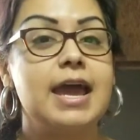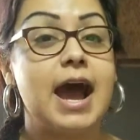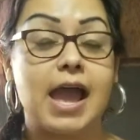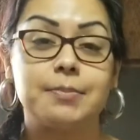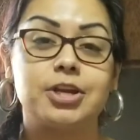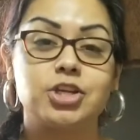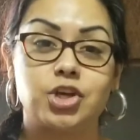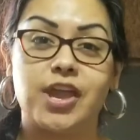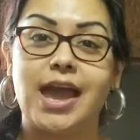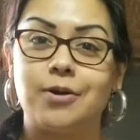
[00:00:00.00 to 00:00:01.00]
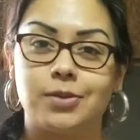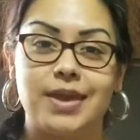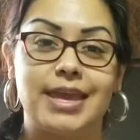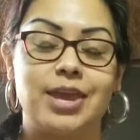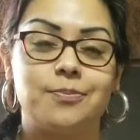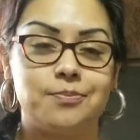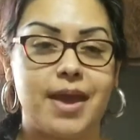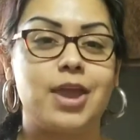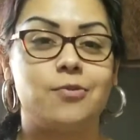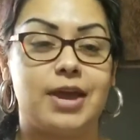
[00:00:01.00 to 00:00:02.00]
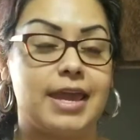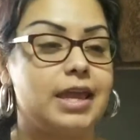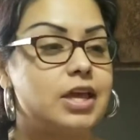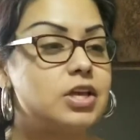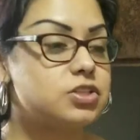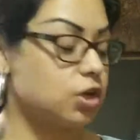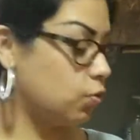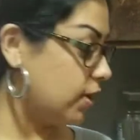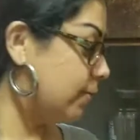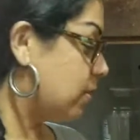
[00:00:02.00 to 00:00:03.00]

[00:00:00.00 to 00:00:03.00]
I'm going to show you how I make it my way. So what we